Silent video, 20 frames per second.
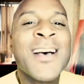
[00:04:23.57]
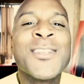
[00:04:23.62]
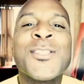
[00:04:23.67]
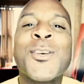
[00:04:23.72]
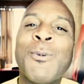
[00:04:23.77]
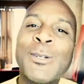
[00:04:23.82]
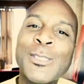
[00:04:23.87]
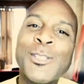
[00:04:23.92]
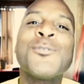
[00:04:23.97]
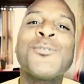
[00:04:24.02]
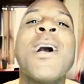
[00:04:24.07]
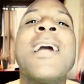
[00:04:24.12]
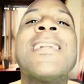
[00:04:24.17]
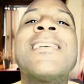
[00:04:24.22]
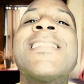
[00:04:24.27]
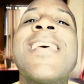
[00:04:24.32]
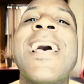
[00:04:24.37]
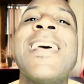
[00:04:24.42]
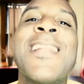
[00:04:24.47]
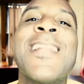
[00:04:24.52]
So what you trying
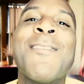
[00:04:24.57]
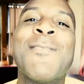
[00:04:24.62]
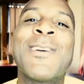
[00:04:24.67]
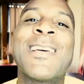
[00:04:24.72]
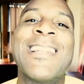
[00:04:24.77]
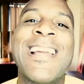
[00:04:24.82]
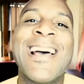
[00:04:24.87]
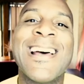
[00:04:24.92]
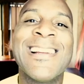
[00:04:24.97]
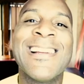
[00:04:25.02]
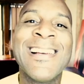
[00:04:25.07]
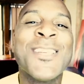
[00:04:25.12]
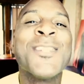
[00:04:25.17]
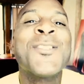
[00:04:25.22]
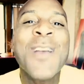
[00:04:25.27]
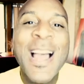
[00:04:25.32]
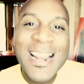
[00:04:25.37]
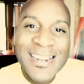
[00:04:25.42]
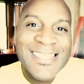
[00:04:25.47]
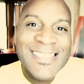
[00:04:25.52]
to say, Loving Atlanta? You
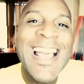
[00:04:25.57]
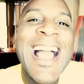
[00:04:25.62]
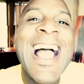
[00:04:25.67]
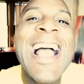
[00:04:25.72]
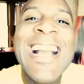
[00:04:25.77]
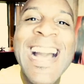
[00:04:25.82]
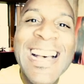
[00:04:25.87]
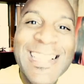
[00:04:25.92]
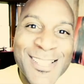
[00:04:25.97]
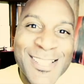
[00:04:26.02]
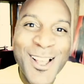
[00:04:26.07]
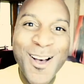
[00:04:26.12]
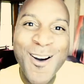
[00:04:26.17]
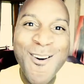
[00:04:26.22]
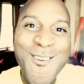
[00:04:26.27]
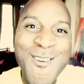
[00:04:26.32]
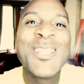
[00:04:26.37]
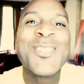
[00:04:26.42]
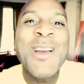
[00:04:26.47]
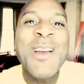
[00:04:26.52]
trying to say I ain't got
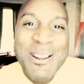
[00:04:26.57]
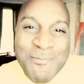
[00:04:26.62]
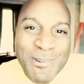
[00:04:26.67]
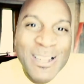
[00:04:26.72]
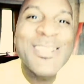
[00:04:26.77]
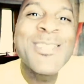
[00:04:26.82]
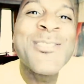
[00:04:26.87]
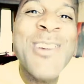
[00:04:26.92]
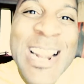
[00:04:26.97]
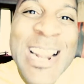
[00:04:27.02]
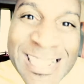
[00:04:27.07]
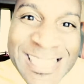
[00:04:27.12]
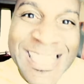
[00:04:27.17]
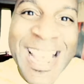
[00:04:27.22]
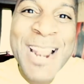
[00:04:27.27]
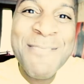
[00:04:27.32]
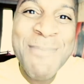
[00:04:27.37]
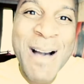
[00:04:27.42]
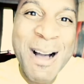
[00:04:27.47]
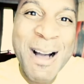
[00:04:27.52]
soul? What you trying to
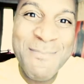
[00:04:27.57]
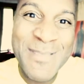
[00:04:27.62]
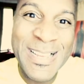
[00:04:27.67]
say about